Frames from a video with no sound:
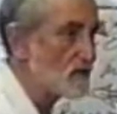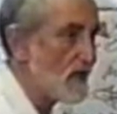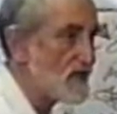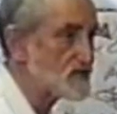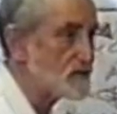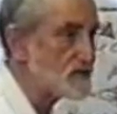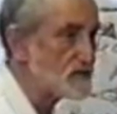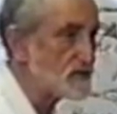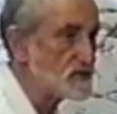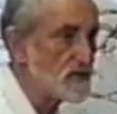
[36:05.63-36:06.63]

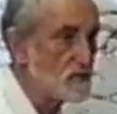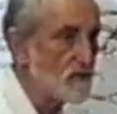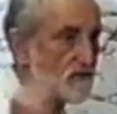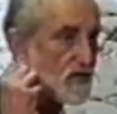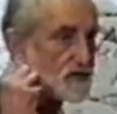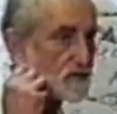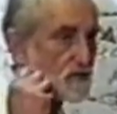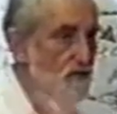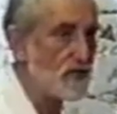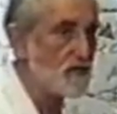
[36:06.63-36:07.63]
Erasmus and said, We're facing
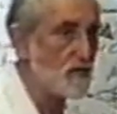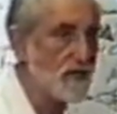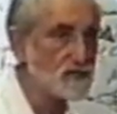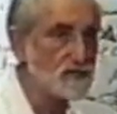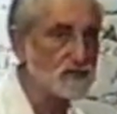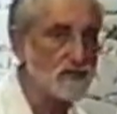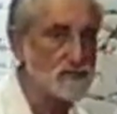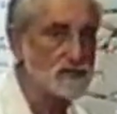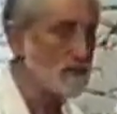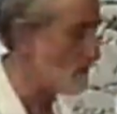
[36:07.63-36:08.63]
a great crisis. I just